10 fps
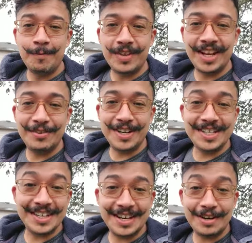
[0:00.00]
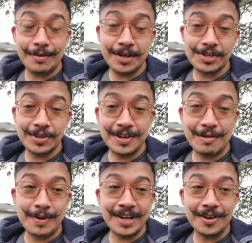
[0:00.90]
Anyways, I wanted to show
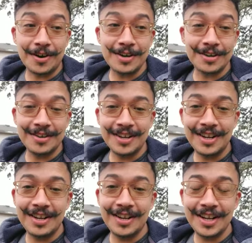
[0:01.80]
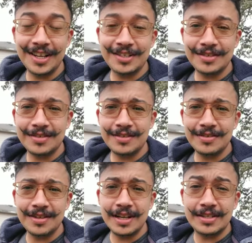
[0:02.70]
y'all my garden. It's
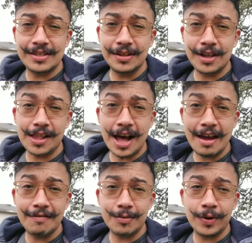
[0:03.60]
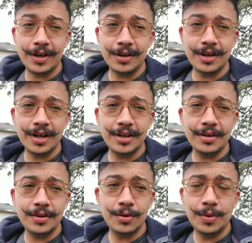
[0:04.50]
still alive in winter,
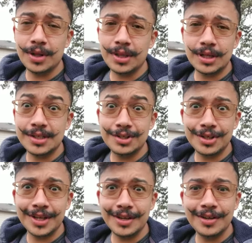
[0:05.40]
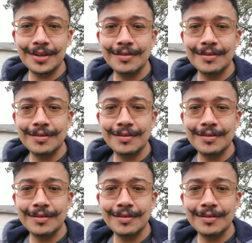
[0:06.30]
and who would have thunk such a thing?